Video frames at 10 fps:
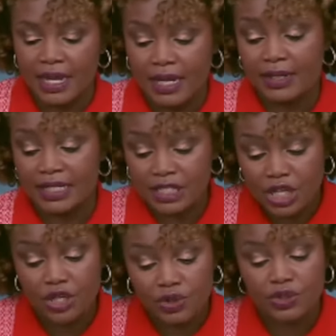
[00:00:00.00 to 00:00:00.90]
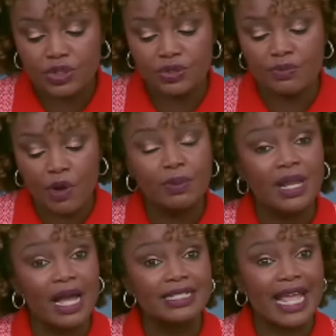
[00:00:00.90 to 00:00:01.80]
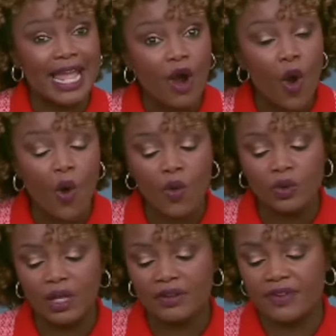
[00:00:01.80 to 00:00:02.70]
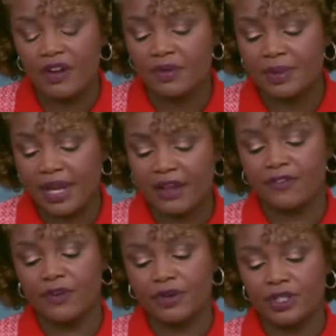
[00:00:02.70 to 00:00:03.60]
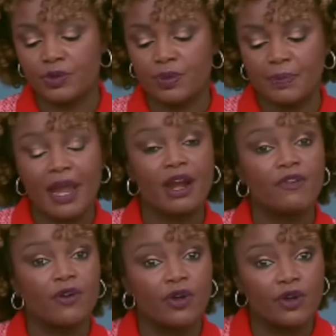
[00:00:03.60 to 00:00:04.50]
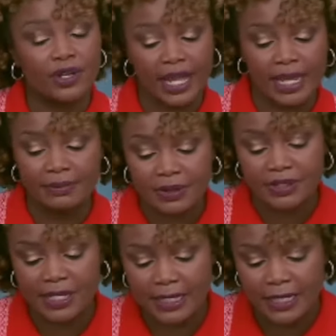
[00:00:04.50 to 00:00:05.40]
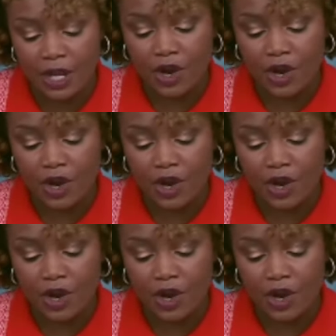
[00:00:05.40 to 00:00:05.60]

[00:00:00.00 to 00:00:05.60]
uh, continues to mobilize a whole of government effort to prepare for Hurricane Milton.